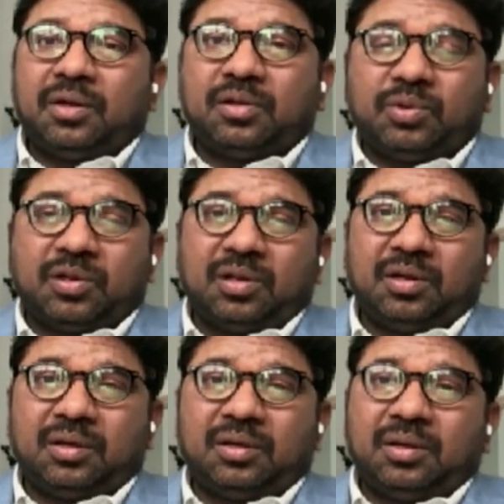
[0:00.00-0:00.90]

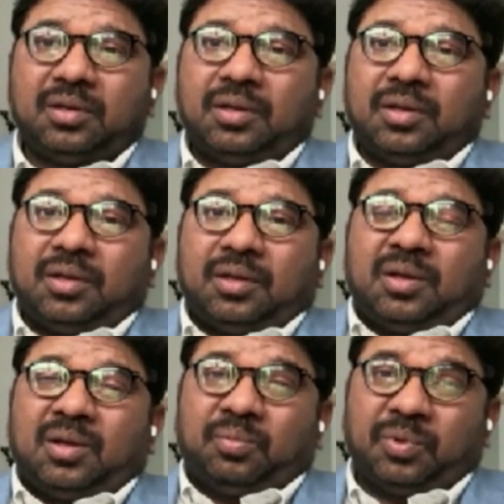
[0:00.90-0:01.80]
especially
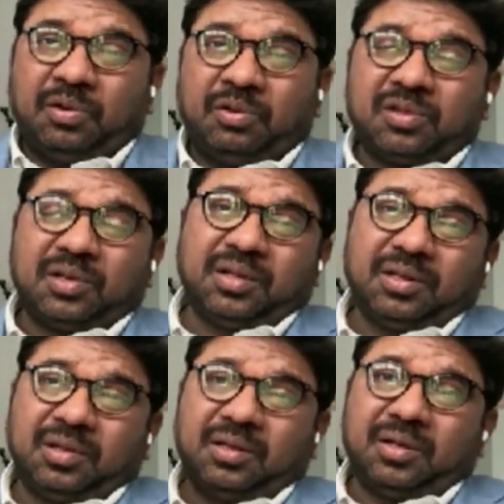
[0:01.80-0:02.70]

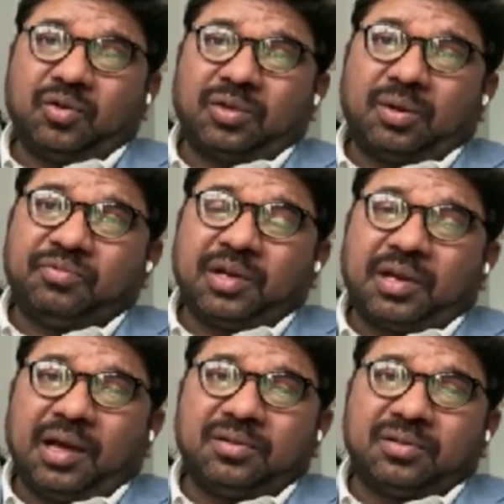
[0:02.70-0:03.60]
Previously, some of the
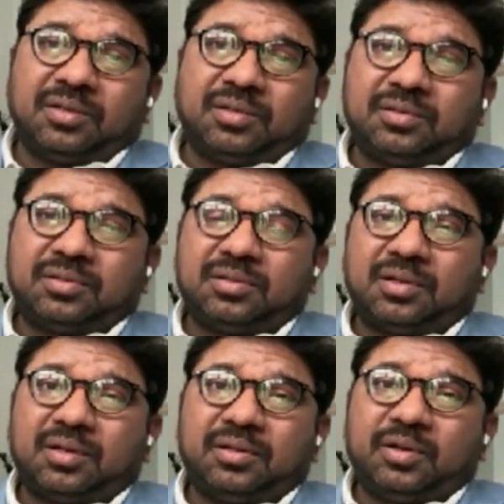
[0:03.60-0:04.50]
cancers,
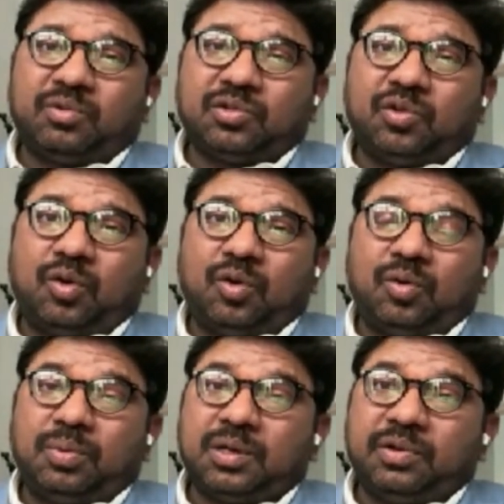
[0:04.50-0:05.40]
there was no
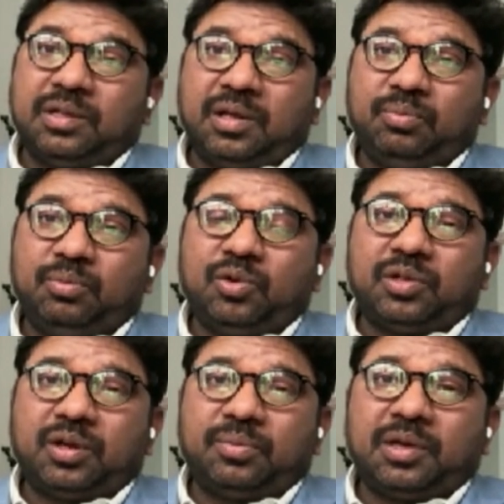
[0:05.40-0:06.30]
hope, but when the
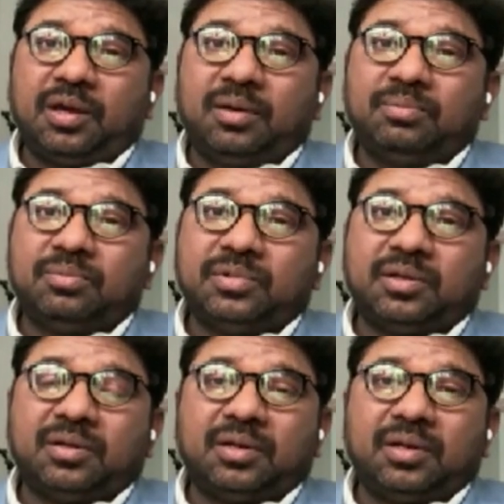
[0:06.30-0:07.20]
immunotherapy came,
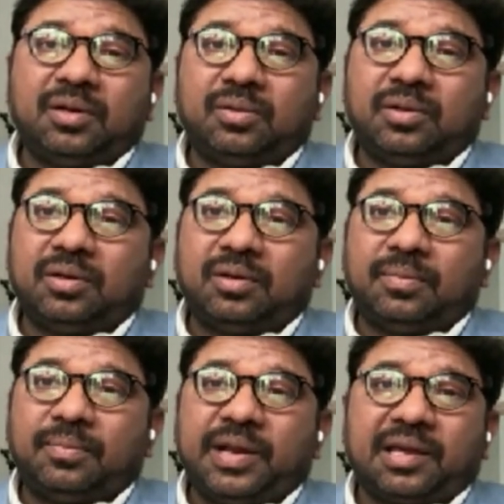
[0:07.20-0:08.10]
the
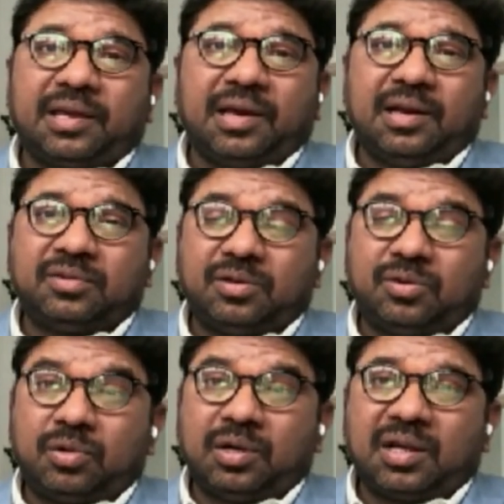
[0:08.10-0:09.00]
neck cancer,
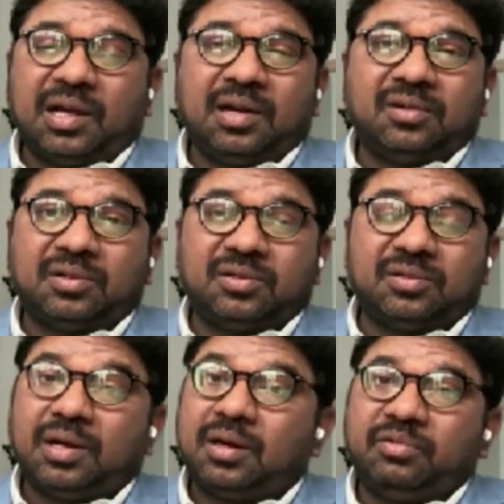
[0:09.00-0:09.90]
oral cancer, they
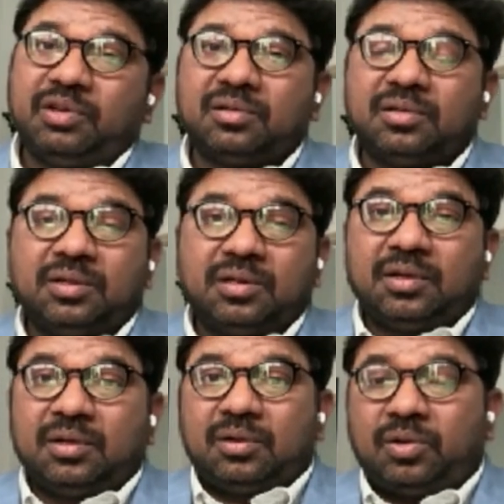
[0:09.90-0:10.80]
are living
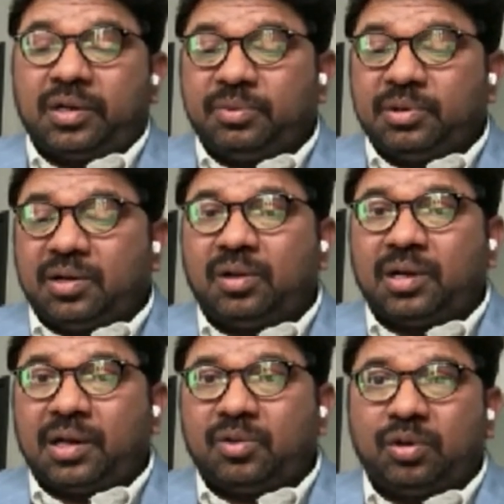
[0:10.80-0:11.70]
quite a bit long.
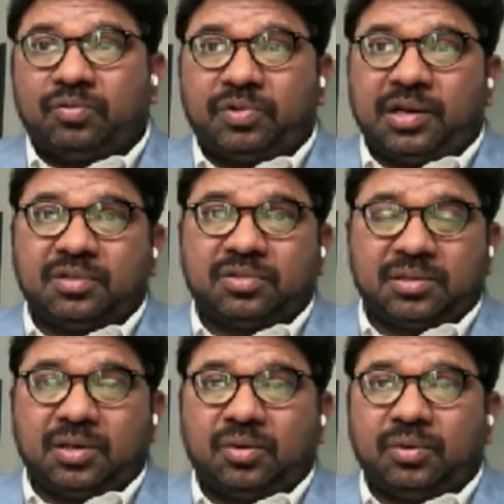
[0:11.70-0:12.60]
I know my friends,
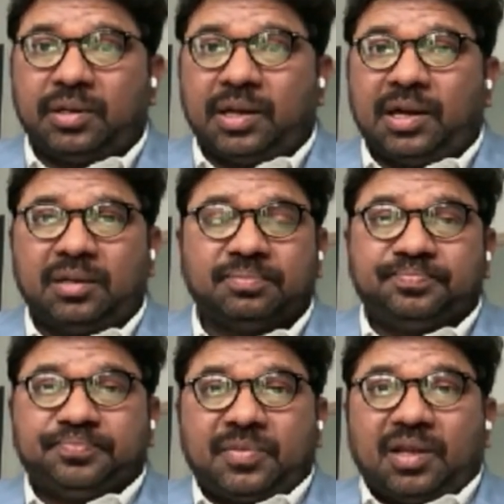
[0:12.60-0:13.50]
that
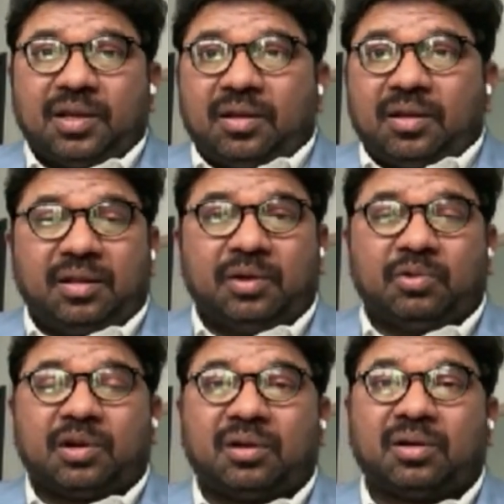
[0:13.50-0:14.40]
they
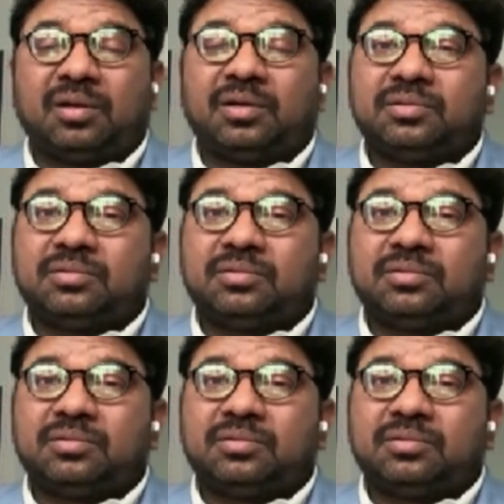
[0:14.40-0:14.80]
were